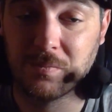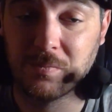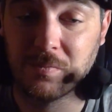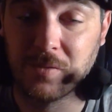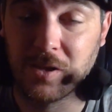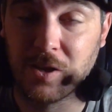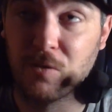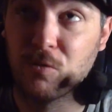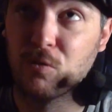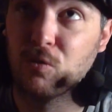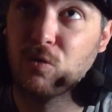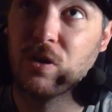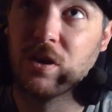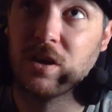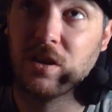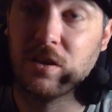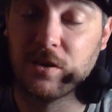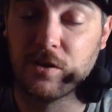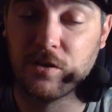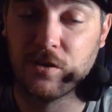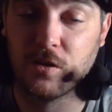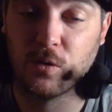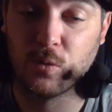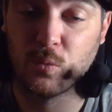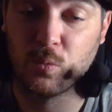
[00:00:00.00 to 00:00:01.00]
They
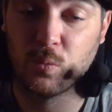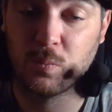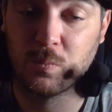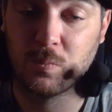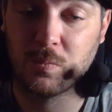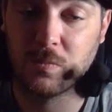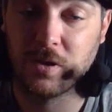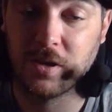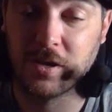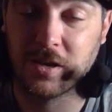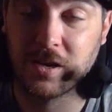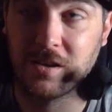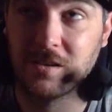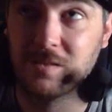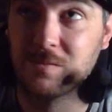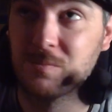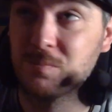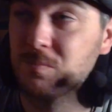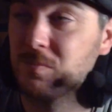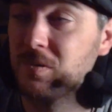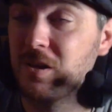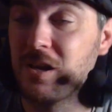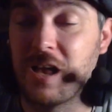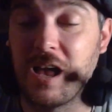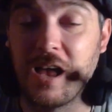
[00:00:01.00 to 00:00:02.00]
really do. Like,
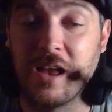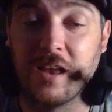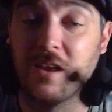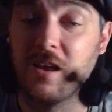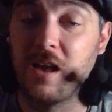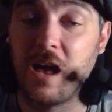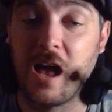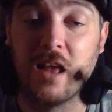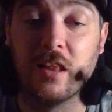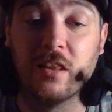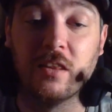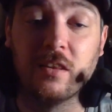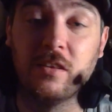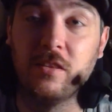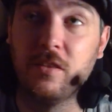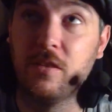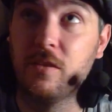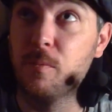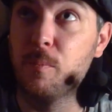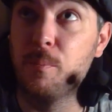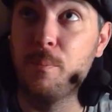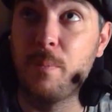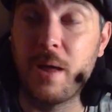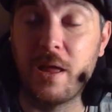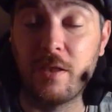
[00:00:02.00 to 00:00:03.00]

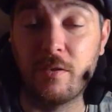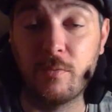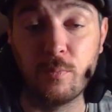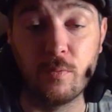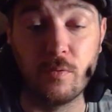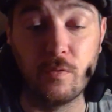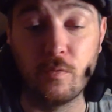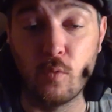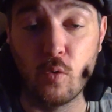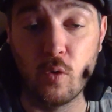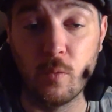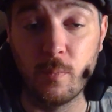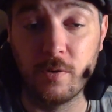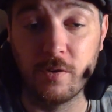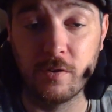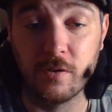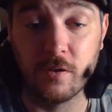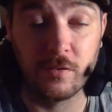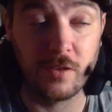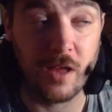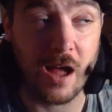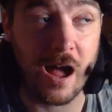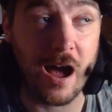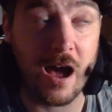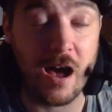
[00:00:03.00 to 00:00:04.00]
the best
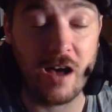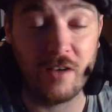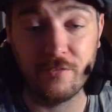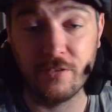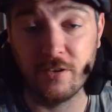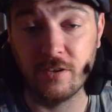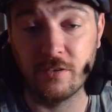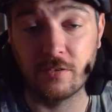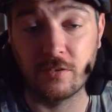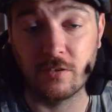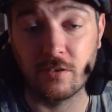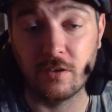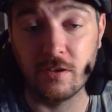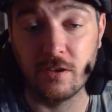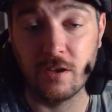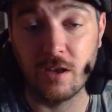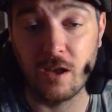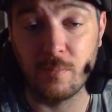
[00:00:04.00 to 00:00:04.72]
performances, obviously.